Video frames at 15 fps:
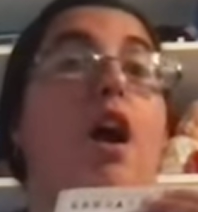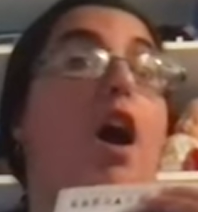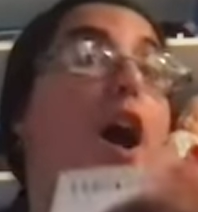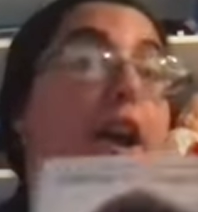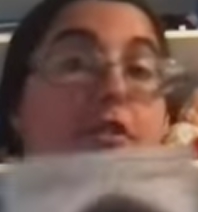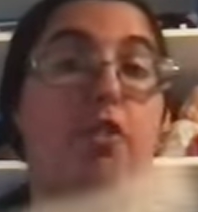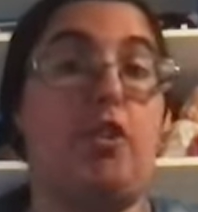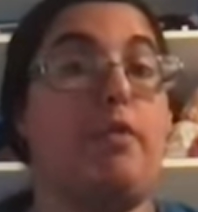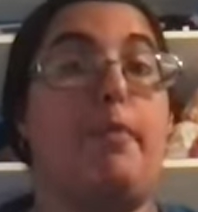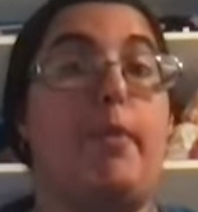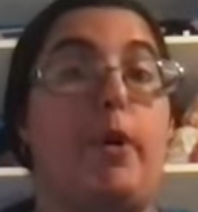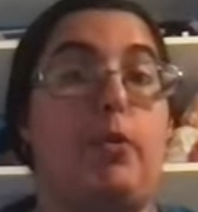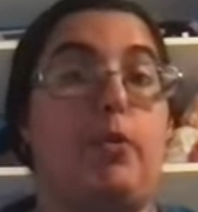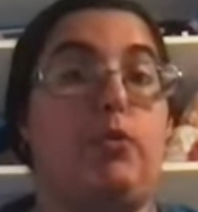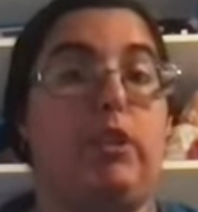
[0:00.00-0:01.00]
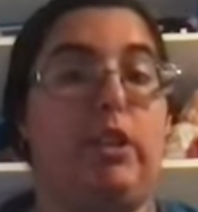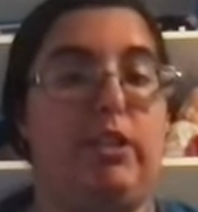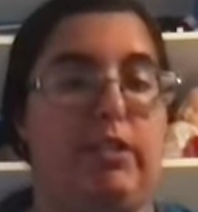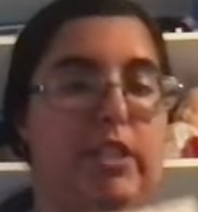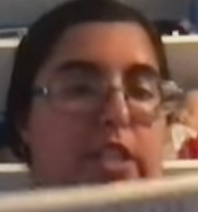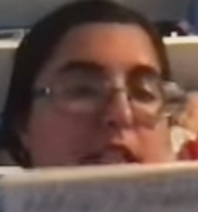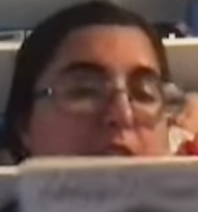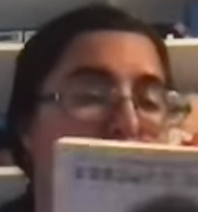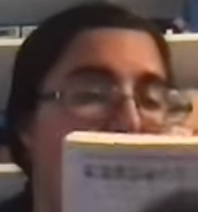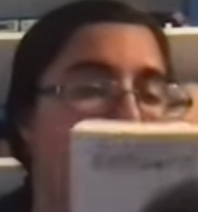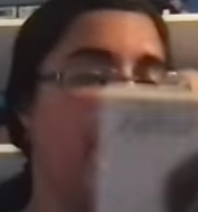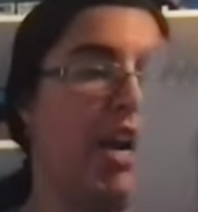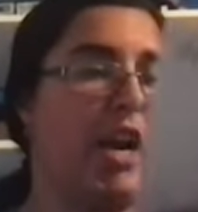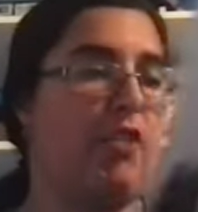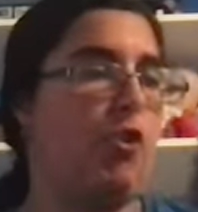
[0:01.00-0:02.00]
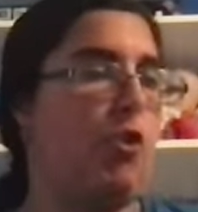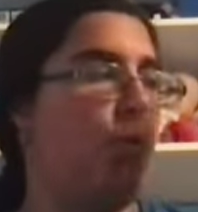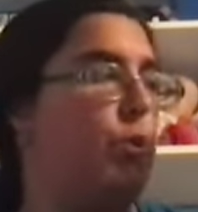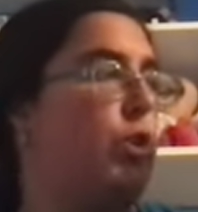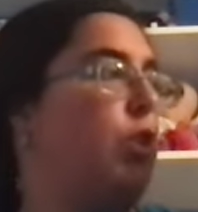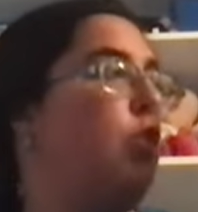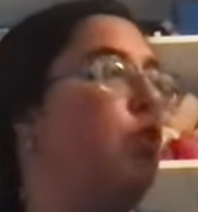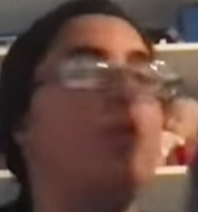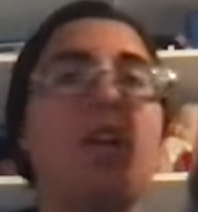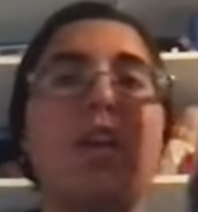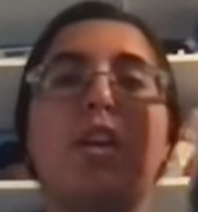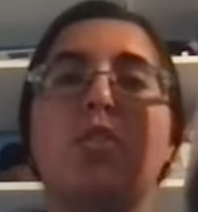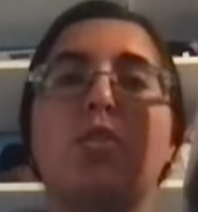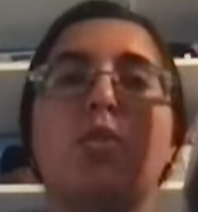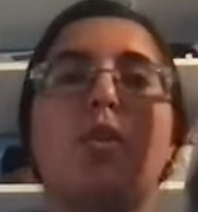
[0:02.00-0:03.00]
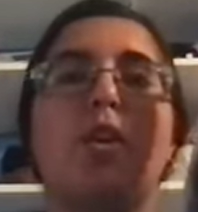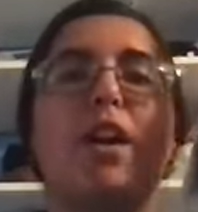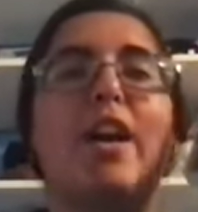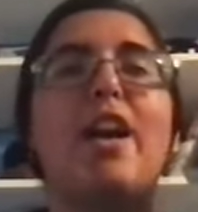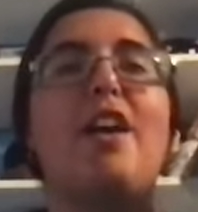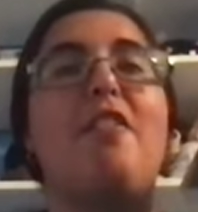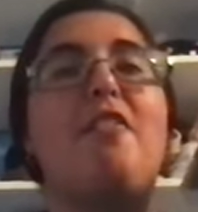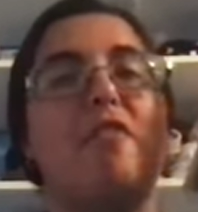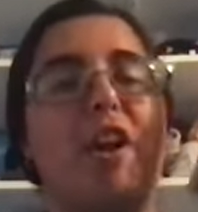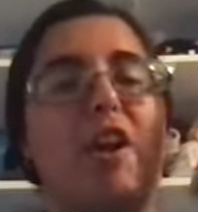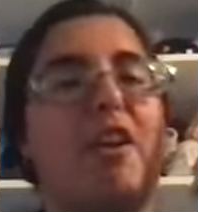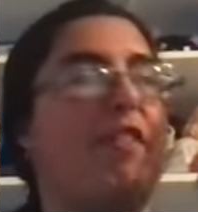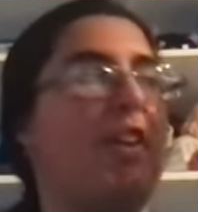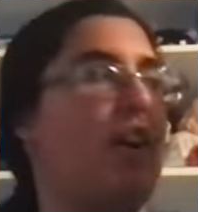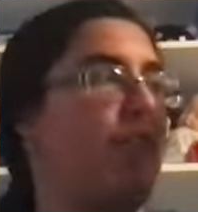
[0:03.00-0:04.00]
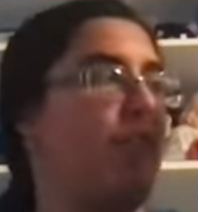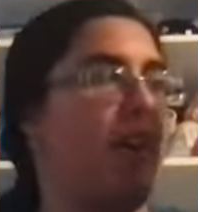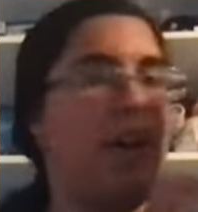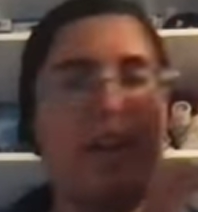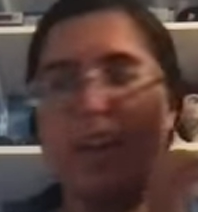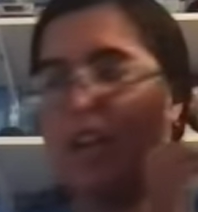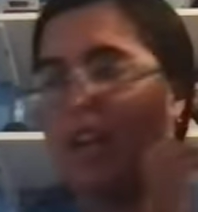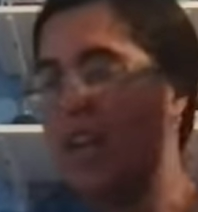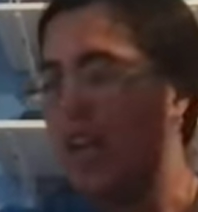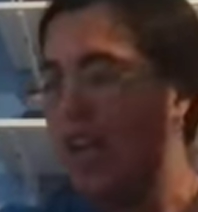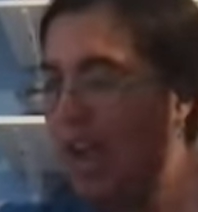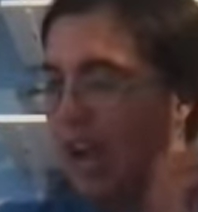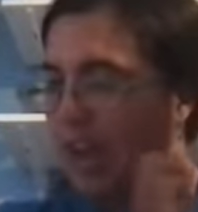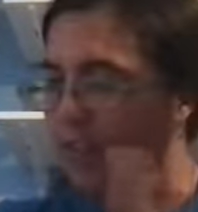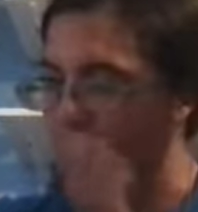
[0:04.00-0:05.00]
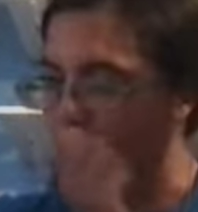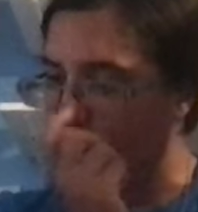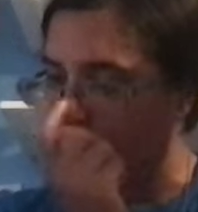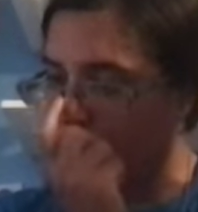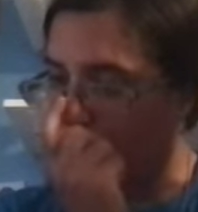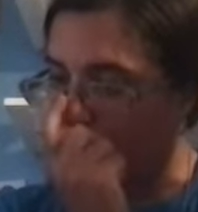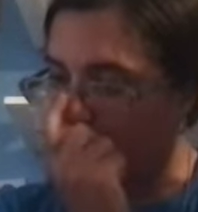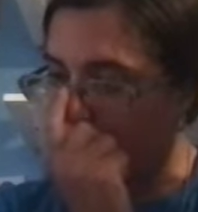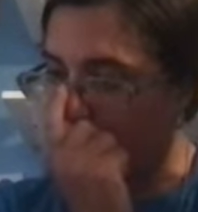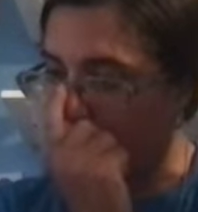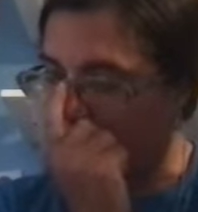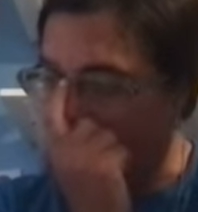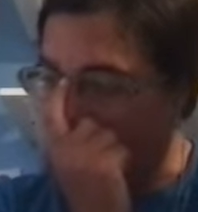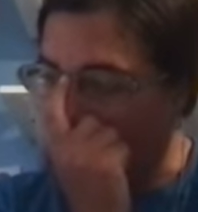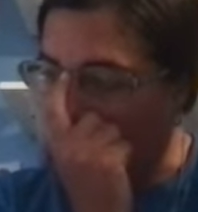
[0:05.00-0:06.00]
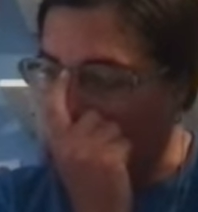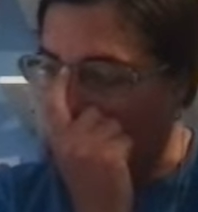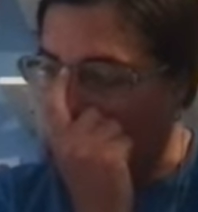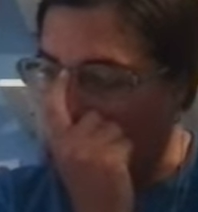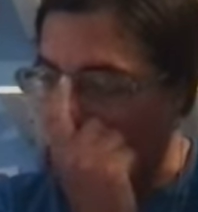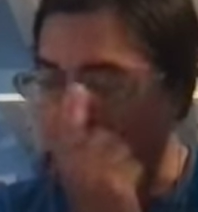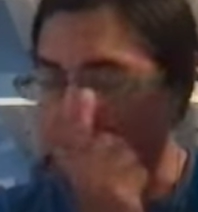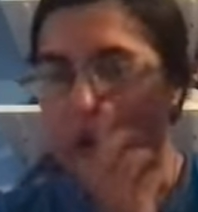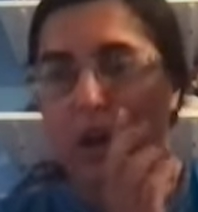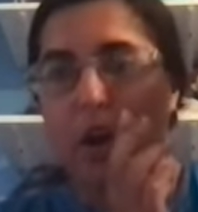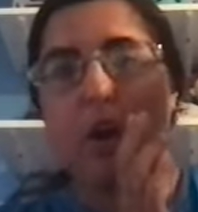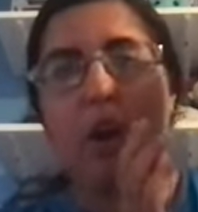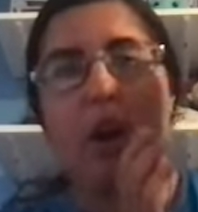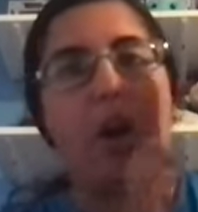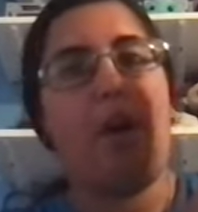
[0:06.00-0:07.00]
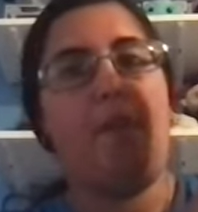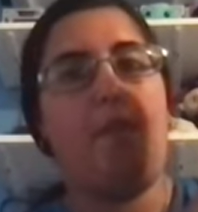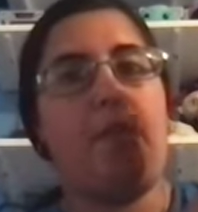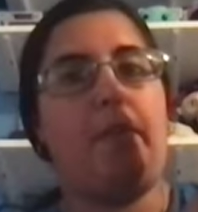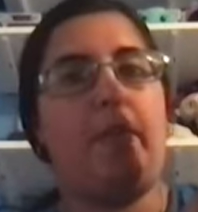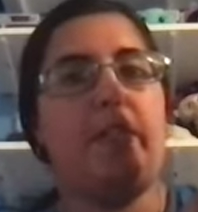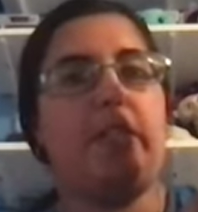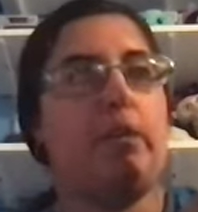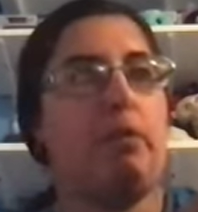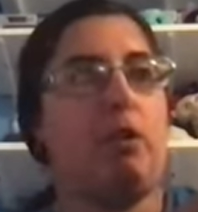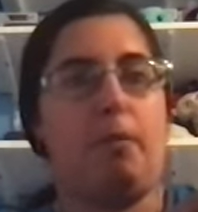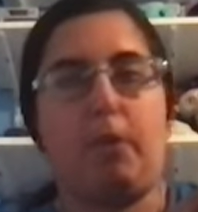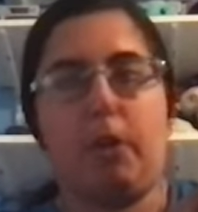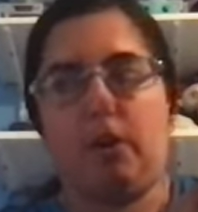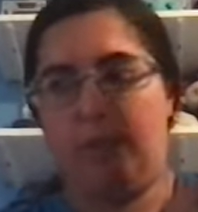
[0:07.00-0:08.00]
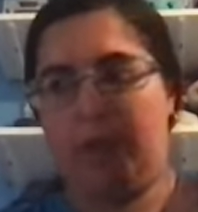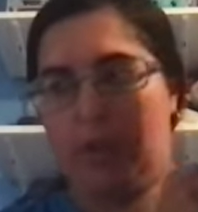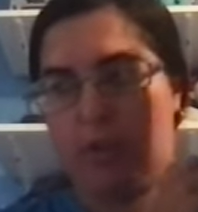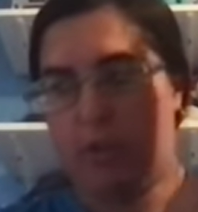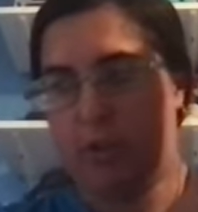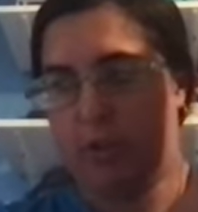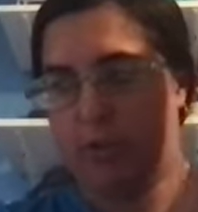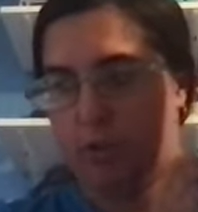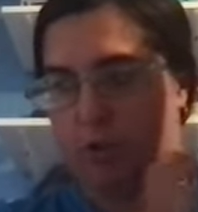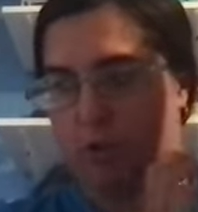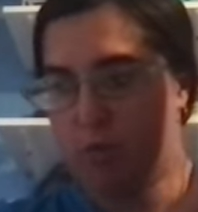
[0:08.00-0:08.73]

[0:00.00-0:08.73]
I thought the book was really, really solid. I thought it was a unique story, very, very fun. And this works for um for my TBR and Beyond Reading Challenge.